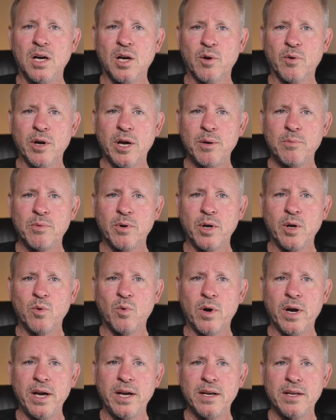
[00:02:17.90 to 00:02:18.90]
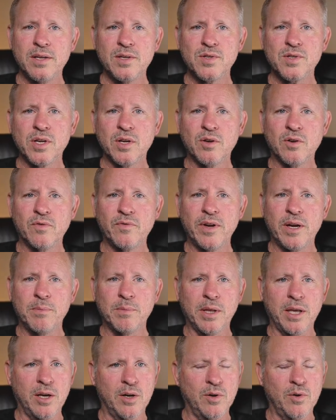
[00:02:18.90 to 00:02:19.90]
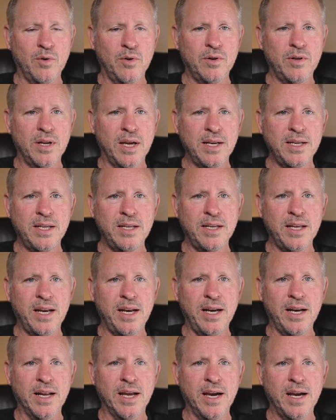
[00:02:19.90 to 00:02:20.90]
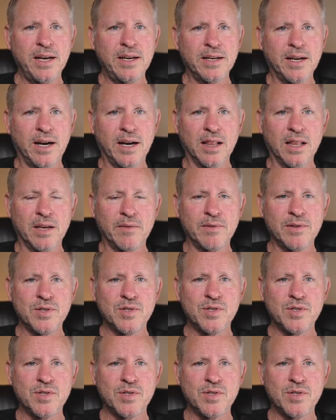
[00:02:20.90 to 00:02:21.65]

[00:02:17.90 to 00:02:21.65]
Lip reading: A Grand Prix white, single-family-owned 1989 911